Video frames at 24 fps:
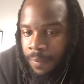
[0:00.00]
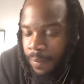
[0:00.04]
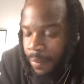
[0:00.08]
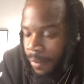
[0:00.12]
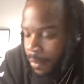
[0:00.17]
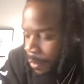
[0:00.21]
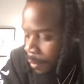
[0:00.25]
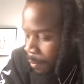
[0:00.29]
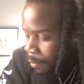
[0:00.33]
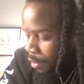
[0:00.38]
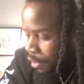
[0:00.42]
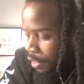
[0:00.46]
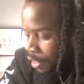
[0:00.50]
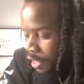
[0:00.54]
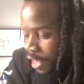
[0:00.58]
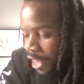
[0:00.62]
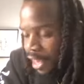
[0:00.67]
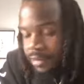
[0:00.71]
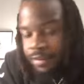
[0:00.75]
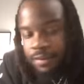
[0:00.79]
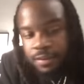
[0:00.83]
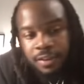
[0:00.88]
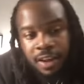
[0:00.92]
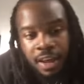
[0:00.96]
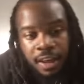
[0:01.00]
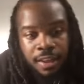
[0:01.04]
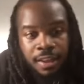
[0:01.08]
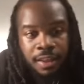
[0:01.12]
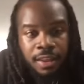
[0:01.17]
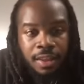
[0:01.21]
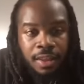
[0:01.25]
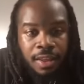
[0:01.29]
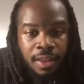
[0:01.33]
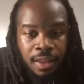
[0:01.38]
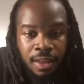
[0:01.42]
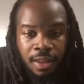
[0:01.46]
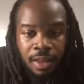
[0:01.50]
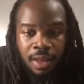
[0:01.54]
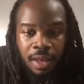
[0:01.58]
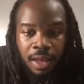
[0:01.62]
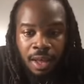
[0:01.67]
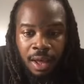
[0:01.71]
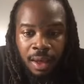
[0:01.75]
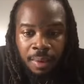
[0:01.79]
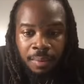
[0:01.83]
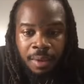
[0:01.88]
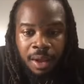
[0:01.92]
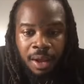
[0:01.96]
Book a consultation.
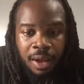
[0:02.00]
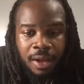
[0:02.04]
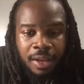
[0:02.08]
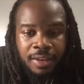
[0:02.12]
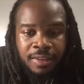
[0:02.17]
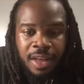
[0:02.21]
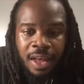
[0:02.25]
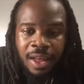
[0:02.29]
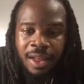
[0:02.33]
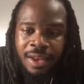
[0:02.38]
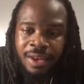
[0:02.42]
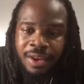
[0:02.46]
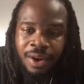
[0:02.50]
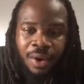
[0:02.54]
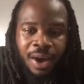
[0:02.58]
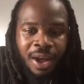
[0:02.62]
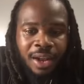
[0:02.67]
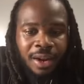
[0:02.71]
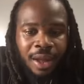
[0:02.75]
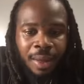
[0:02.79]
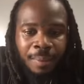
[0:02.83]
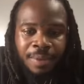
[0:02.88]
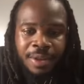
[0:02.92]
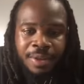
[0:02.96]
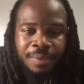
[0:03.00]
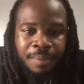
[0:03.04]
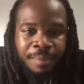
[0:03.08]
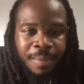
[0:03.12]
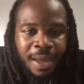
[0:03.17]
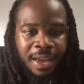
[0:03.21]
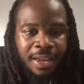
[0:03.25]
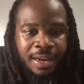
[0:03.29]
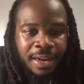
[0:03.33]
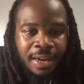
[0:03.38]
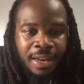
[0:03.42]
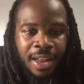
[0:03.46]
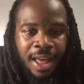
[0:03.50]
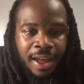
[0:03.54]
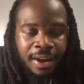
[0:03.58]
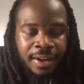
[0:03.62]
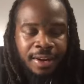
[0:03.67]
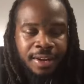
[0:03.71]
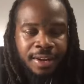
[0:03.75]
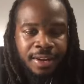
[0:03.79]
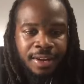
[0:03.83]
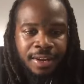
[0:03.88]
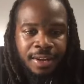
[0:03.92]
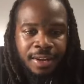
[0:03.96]
Because I know I be making a lot
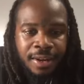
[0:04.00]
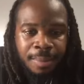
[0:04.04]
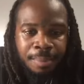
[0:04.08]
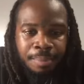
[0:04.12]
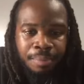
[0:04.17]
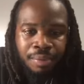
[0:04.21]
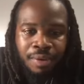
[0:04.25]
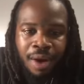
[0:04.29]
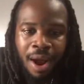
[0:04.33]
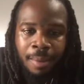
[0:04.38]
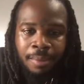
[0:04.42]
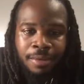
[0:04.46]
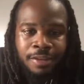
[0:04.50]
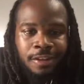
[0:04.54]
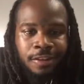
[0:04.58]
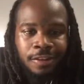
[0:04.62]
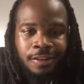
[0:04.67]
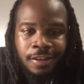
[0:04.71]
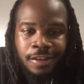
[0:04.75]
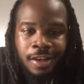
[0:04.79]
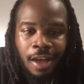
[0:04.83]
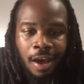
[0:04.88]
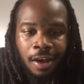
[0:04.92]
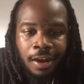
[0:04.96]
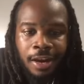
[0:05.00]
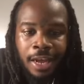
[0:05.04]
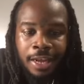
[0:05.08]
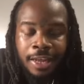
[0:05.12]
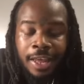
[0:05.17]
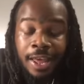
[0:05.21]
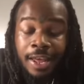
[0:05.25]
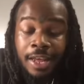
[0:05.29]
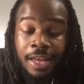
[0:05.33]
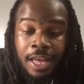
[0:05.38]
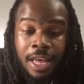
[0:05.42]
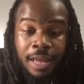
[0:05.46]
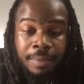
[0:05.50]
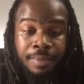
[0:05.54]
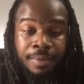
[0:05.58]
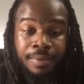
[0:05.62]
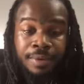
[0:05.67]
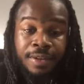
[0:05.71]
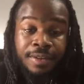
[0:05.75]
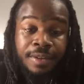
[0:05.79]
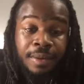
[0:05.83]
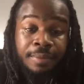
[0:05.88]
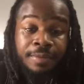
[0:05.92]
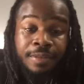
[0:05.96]
of promises to y'all and I can't keep them
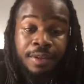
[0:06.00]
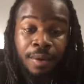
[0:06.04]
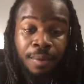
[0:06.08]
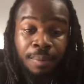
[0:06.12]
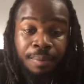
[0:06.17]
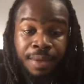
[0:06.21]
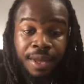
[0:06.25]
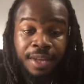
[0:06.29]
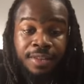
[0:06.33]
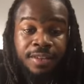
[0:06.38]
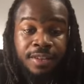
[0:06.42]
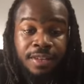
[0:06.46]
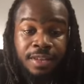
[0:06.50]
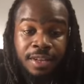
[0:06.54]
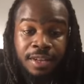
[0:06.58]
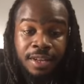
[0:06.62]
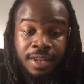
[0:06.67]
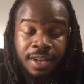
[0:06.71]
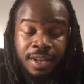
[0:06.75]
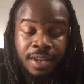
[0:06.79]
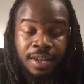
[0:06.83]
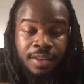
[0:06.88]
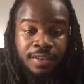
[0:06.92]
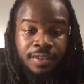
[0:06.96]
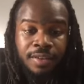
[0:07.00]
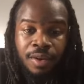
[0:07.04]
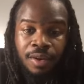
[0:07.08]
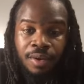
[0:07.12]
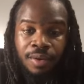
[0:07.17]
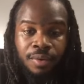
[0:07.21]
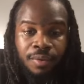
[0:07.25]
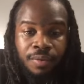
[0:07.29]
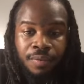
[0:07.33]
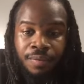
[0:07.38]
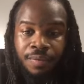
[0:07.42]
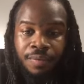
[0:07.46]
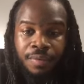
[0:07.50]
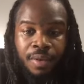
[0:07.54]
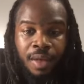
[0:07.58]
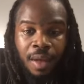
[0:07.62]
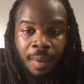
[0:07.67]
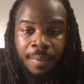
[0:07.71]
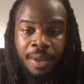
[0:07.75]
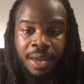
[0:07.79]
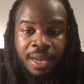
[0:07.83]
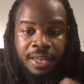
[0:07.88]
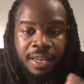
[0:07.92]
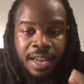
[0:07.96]
because I'm so busy. So I
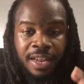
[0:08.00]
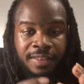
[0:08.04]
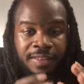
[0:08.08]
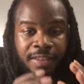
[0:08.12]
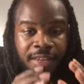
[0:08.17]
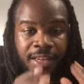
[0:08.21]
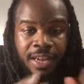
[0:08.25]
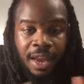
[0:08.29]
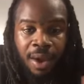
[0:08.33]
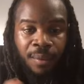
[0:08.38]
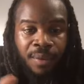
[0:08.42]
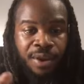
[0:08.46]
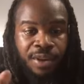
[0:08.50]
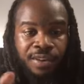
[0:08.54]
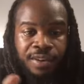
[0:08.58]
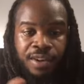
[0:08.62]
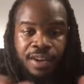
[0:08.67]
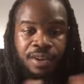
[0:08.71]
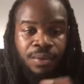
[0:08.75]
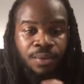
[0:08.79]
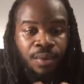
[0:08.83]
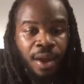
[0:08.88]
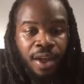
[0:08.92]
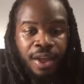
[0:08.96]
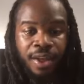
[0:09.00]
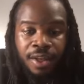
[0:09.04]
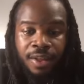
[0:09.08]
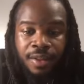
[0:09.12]
mean, that's a guaranteed way.